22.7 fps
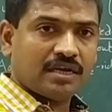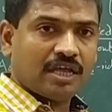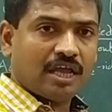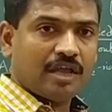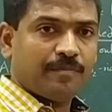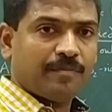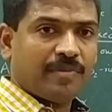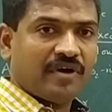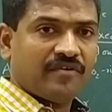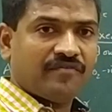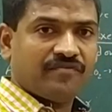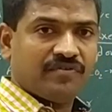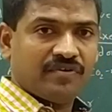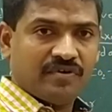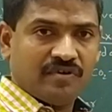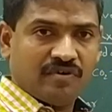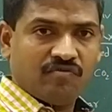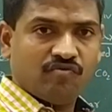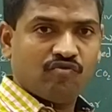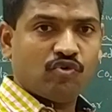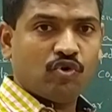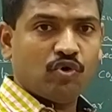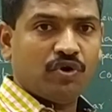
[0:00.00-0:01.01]
type
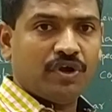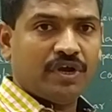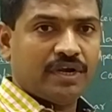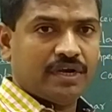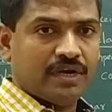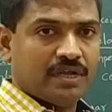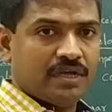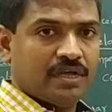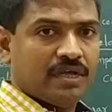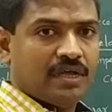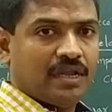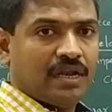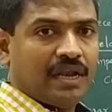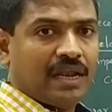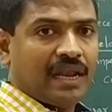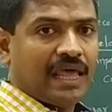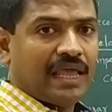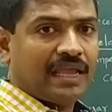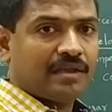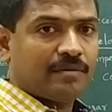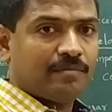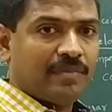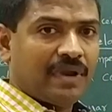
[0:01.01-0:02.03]
of fluid,
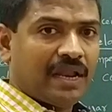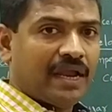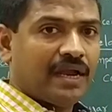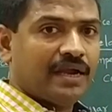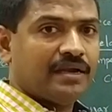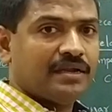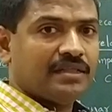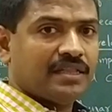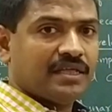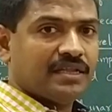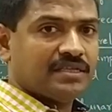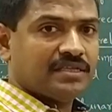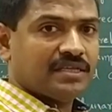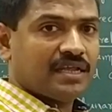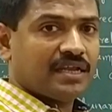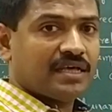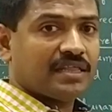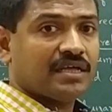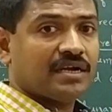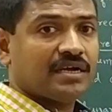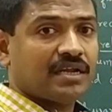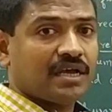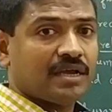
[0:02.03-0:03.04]
like blood, there is
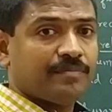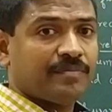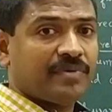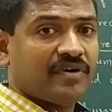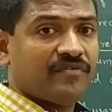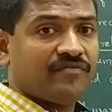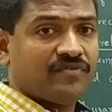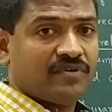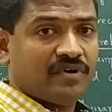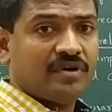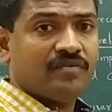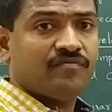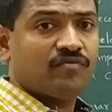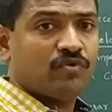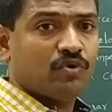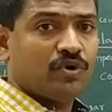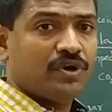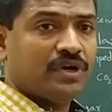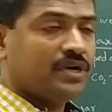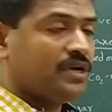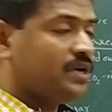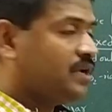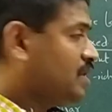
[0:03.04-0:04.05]
another type of
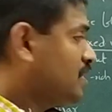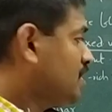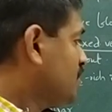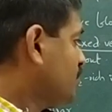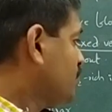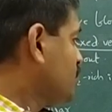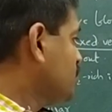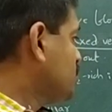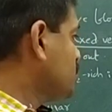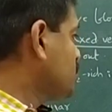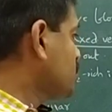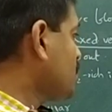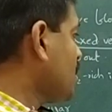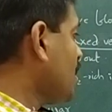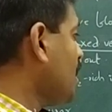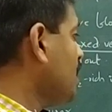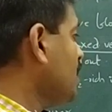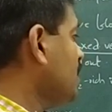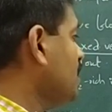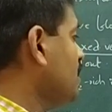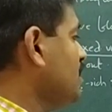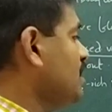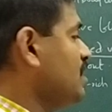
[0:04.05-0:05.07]
fluid which is
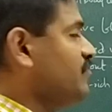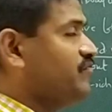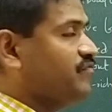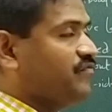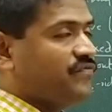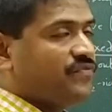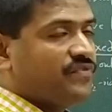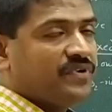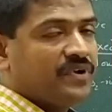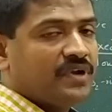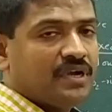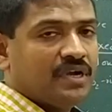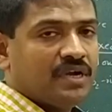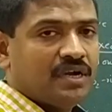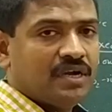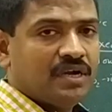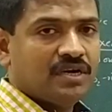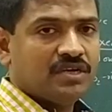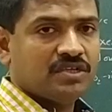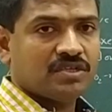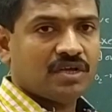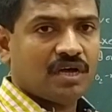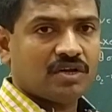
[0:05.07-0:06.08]
called lymph.
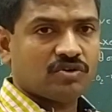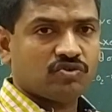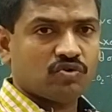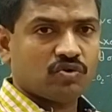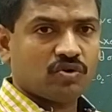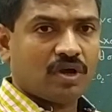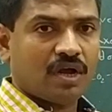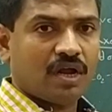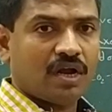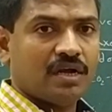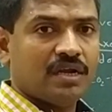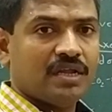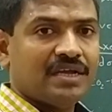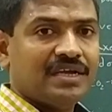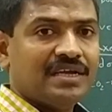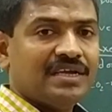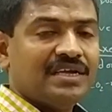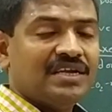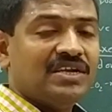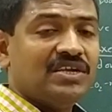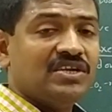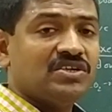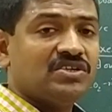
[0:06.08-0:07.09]
It is also
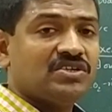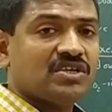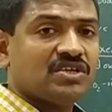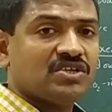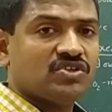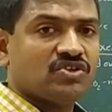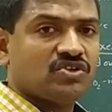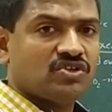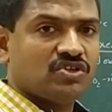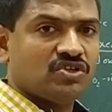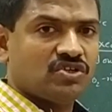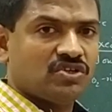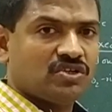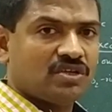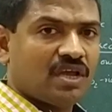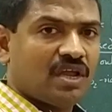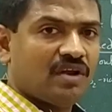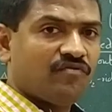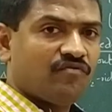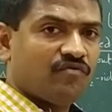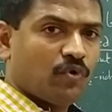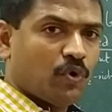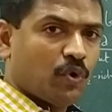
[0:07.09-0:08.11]
called
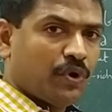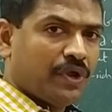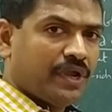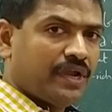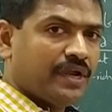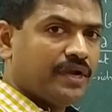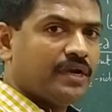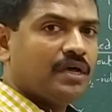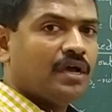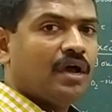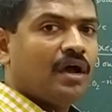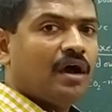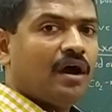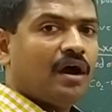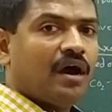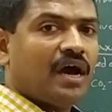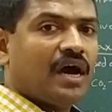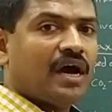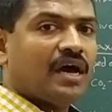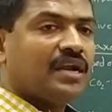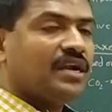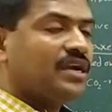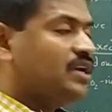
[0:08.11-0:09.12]
interstitial fluid
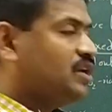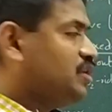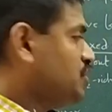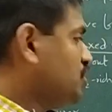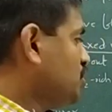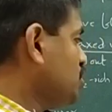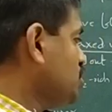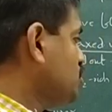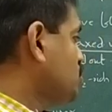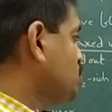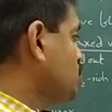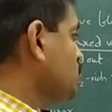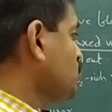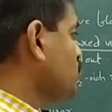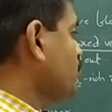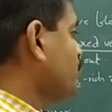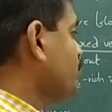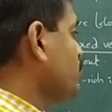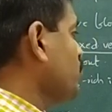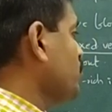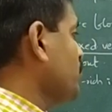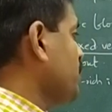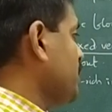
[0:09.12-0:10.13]
or tissue
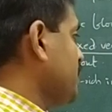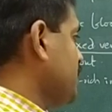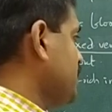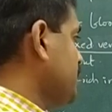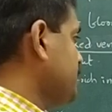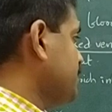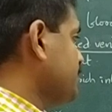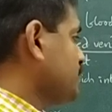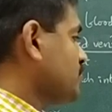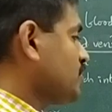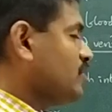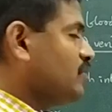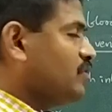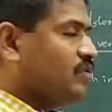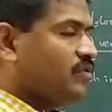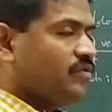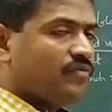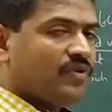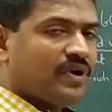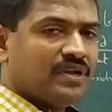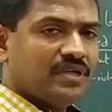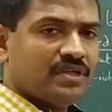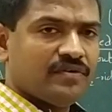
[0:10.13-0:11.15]
fluid.
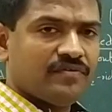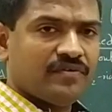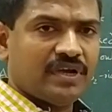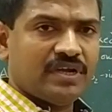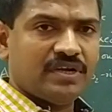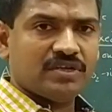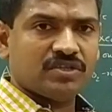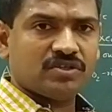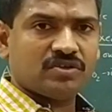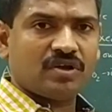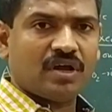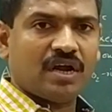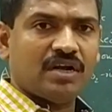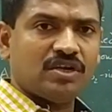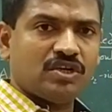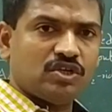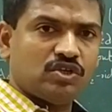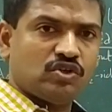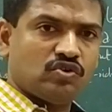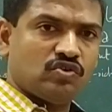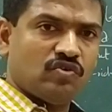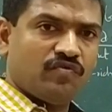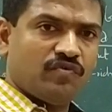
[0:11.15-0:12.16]
Why it is
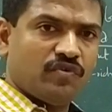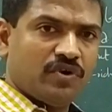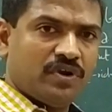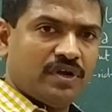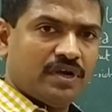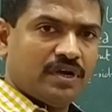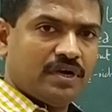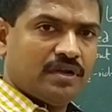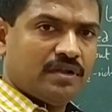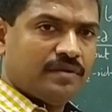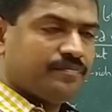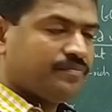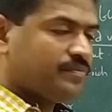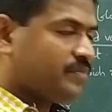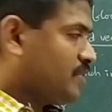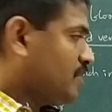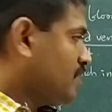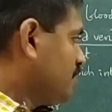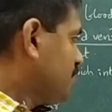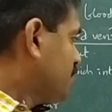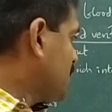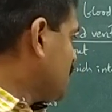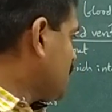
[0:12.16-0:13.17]
called tissue
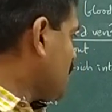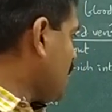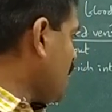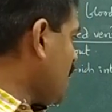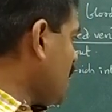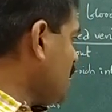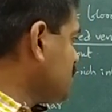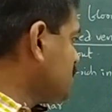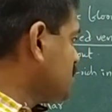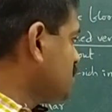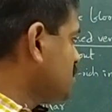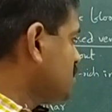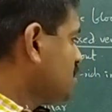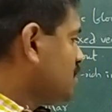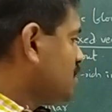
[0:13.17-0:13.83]
fluid? Because